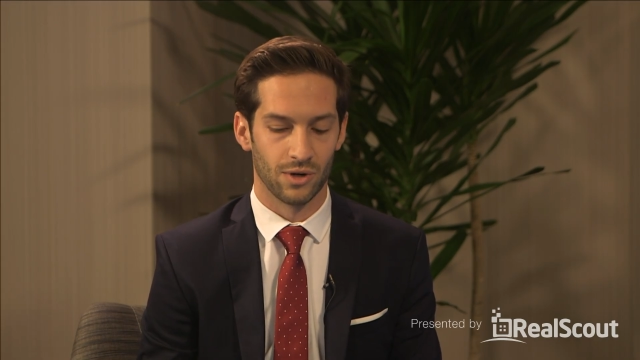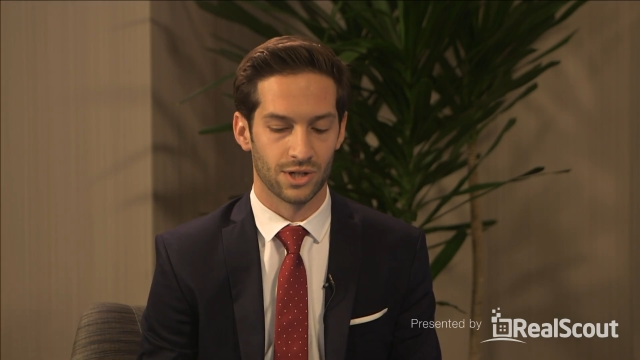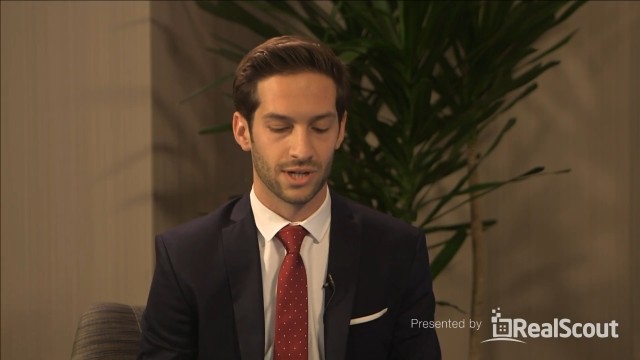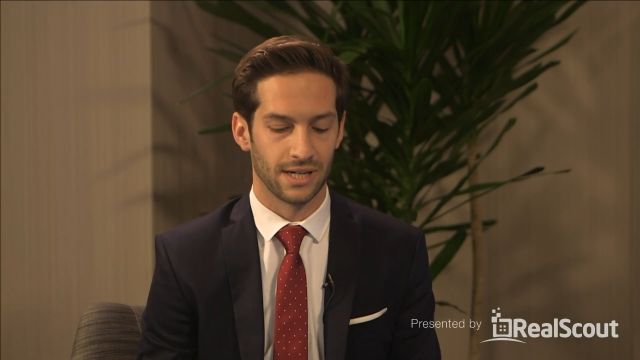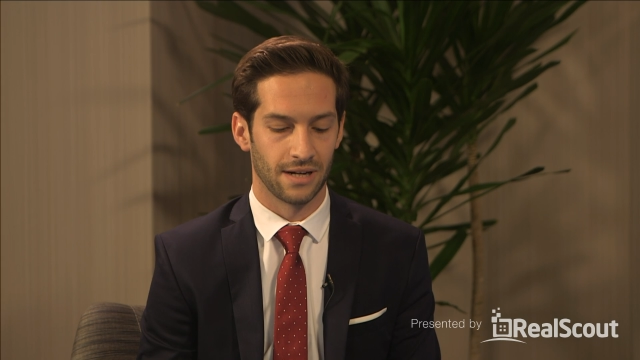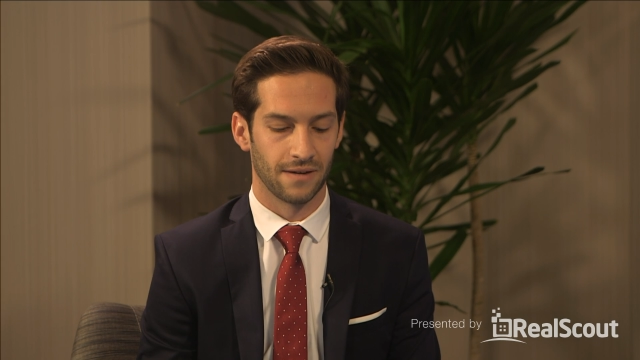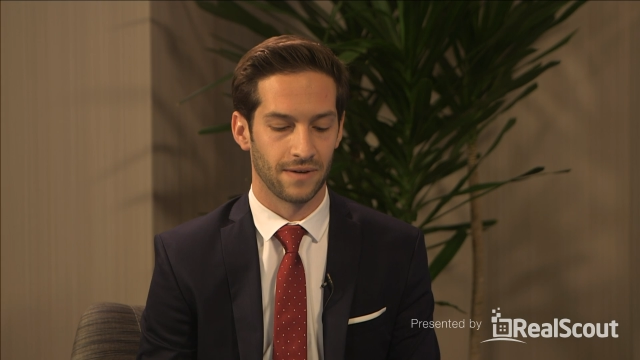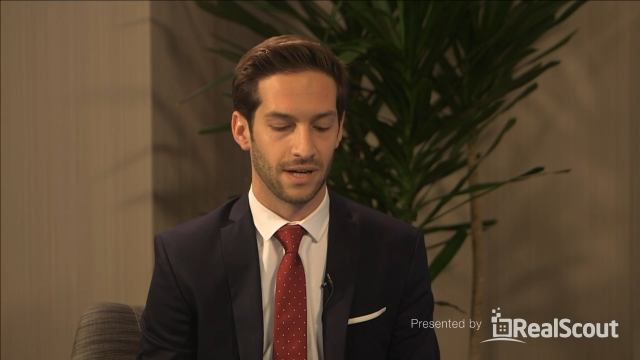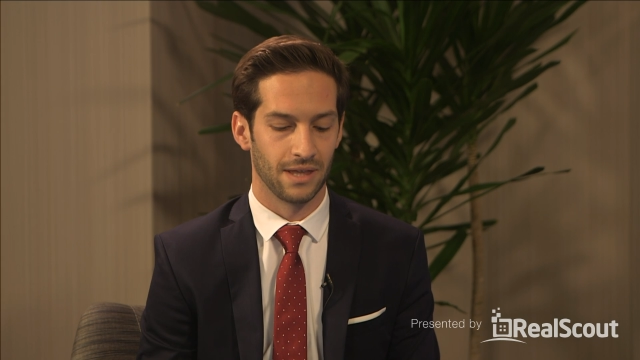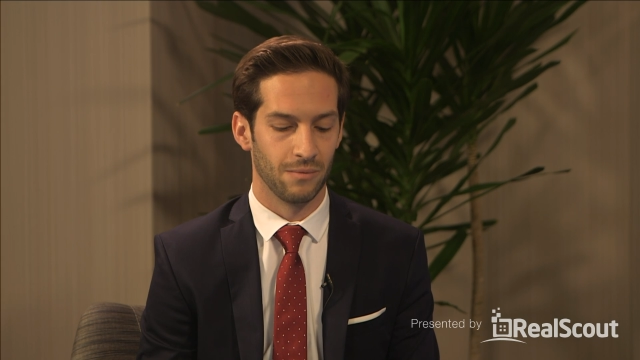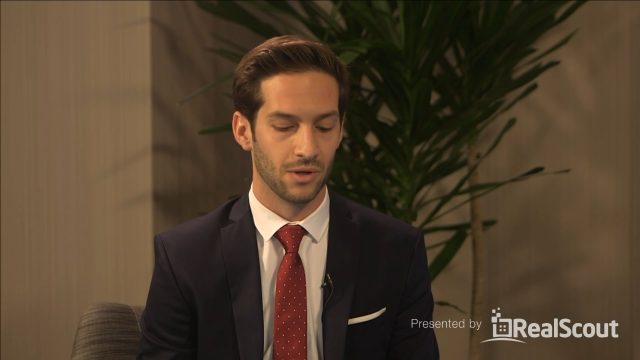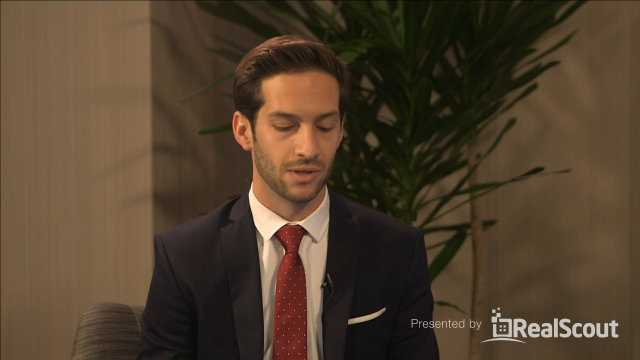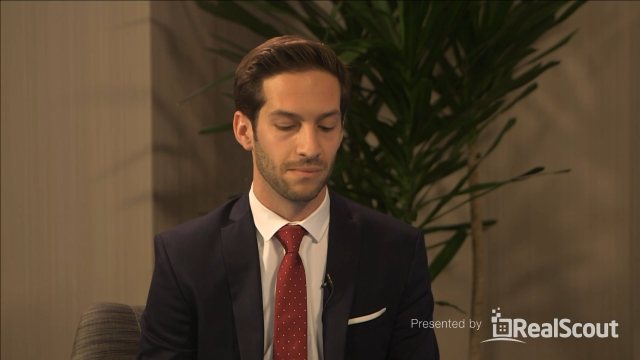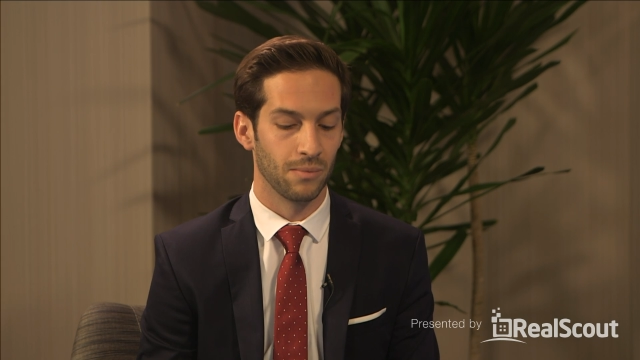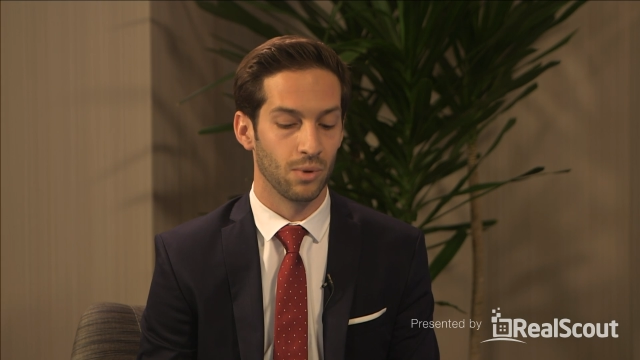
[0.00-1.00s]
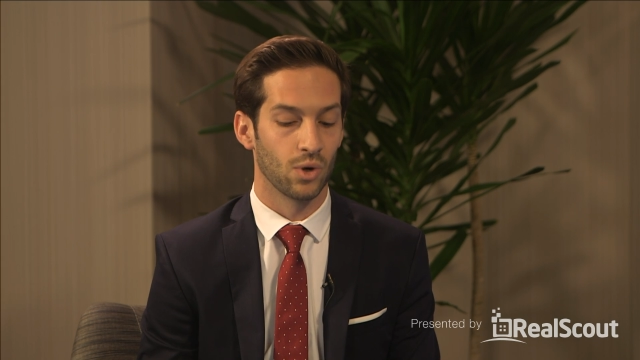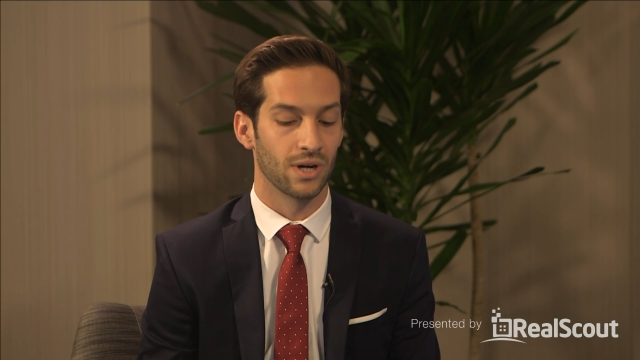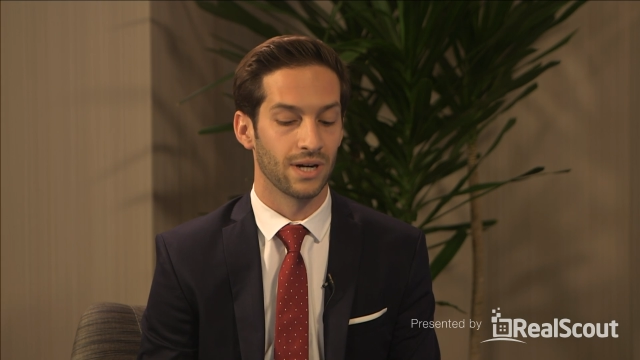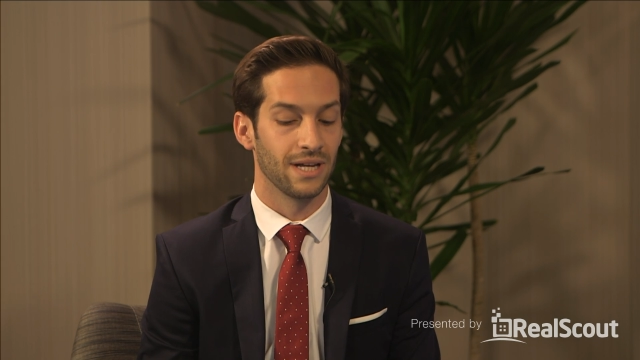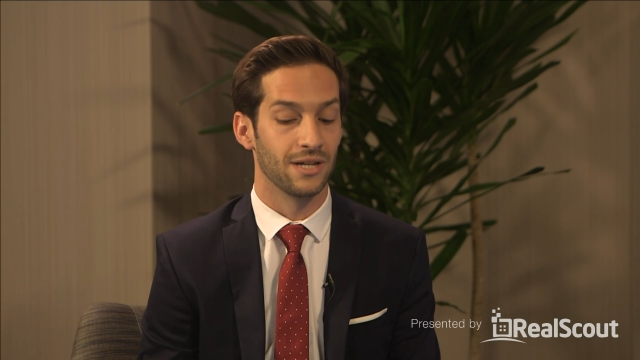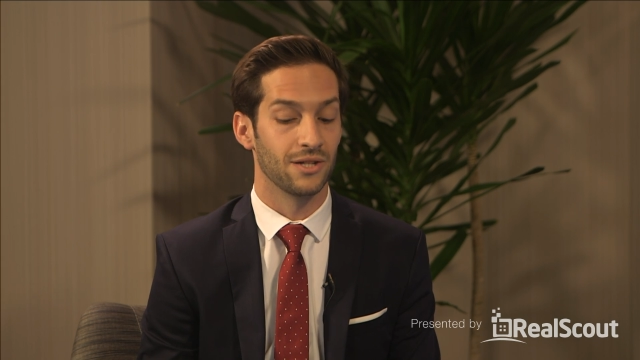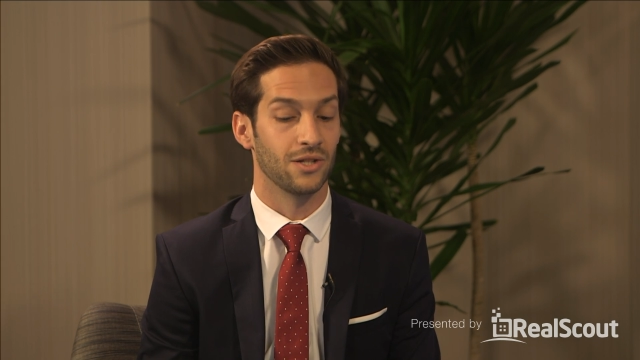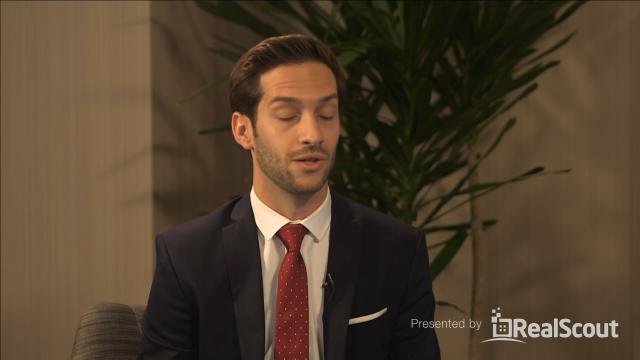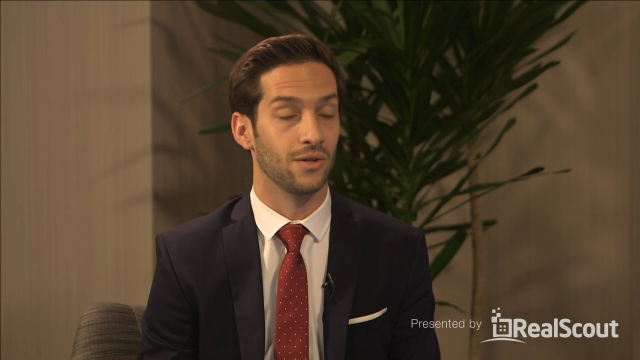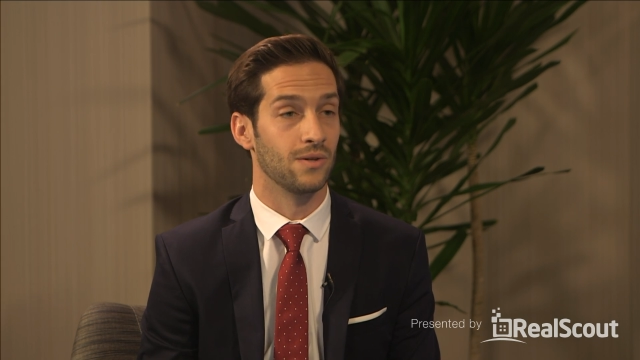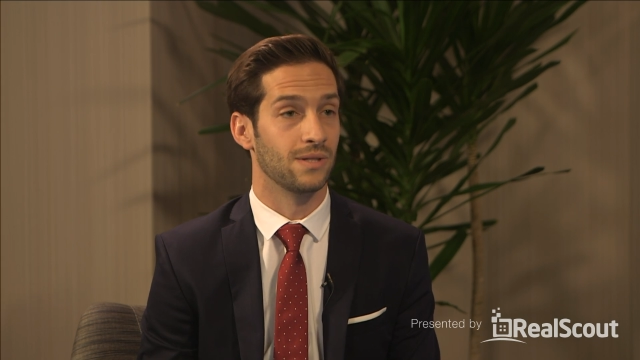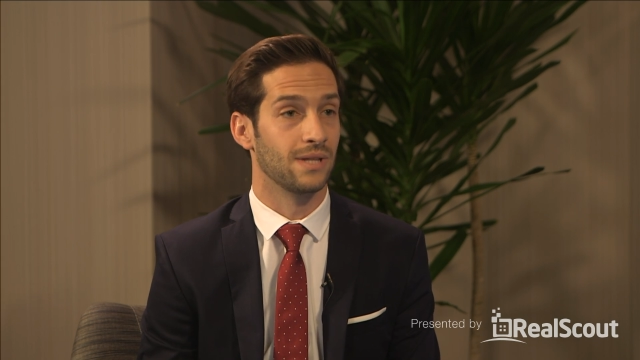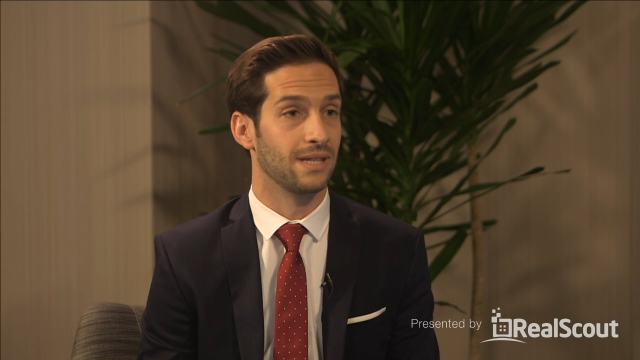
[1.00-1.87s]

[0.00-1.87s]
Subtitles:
which identified the most important issues